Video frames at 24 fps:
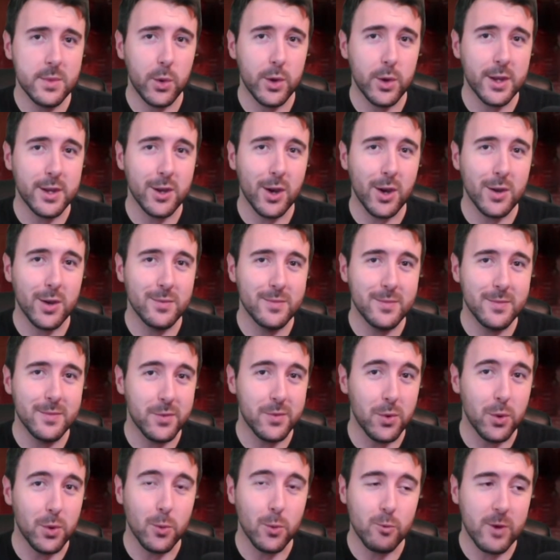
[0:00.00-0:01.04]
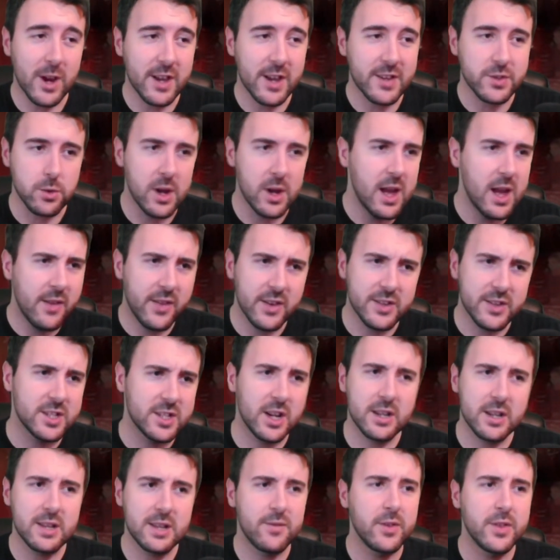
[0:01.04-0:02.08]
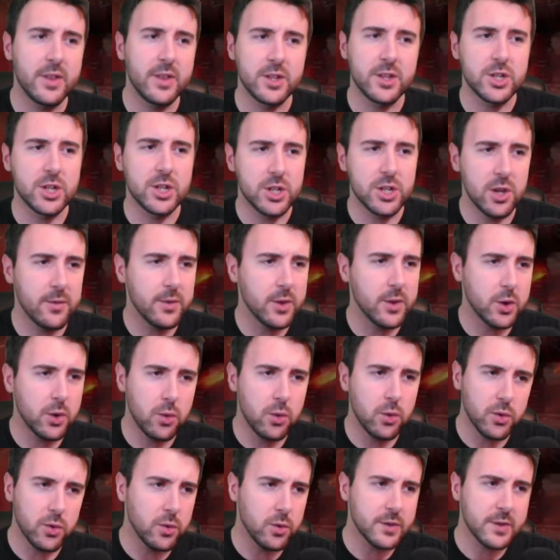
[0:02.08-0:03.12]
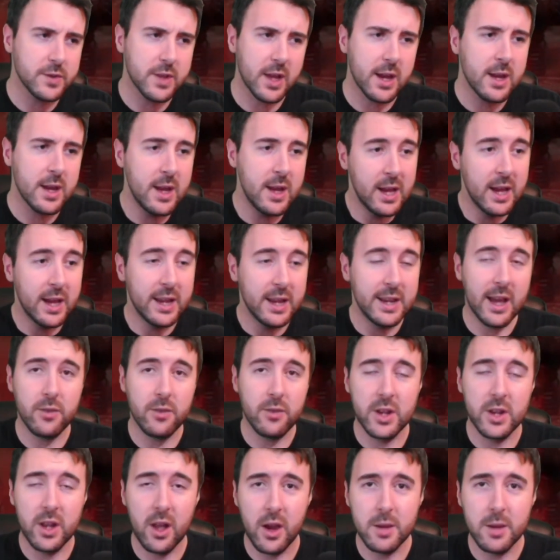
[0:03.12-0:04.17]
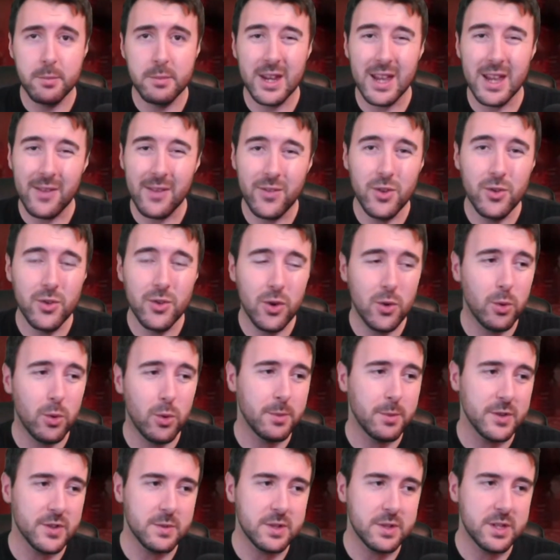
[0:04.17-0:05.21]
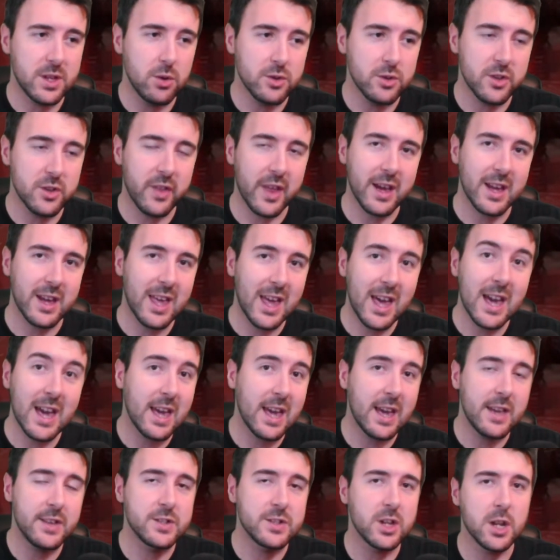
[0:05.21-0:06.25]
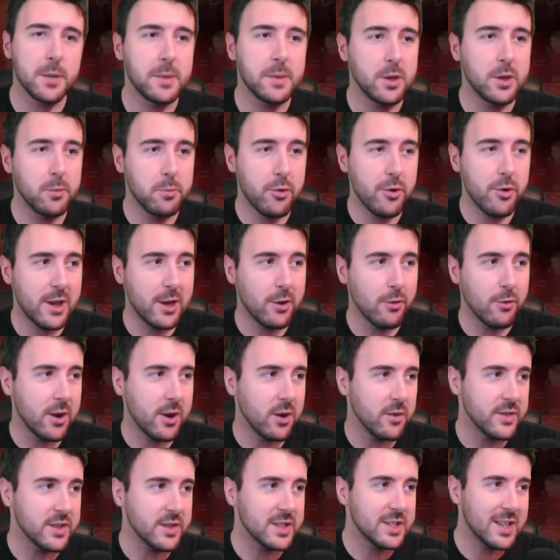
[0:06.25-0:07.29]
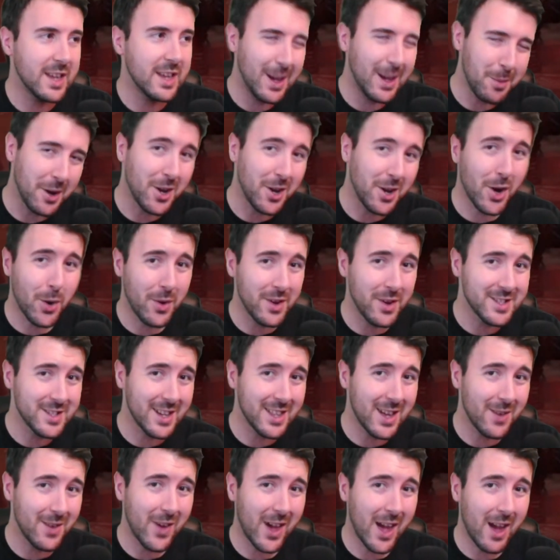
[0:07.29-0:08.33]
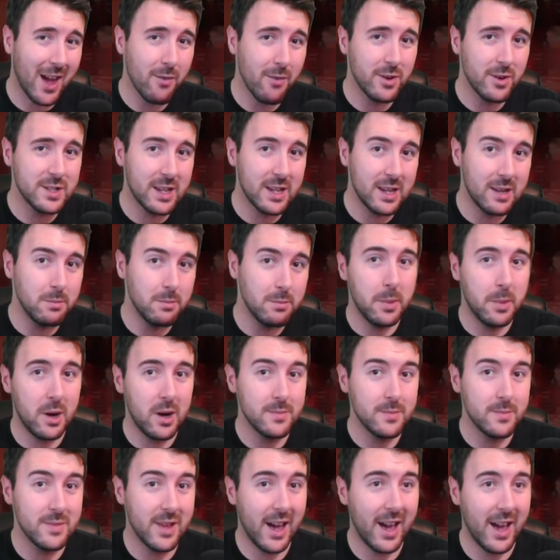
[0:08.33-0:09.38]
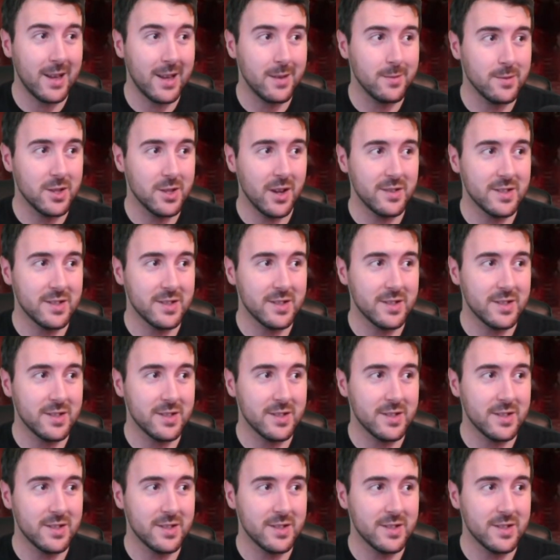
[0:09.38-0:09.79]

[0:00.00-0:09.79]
Or you can go for Wrestle. There's a ton of different things you can do with the Khorne Gores there. Now, the linemen, if you do want to put some skills on there, Kick is going to be pretty great on this team. I know I say that for every team, but hey,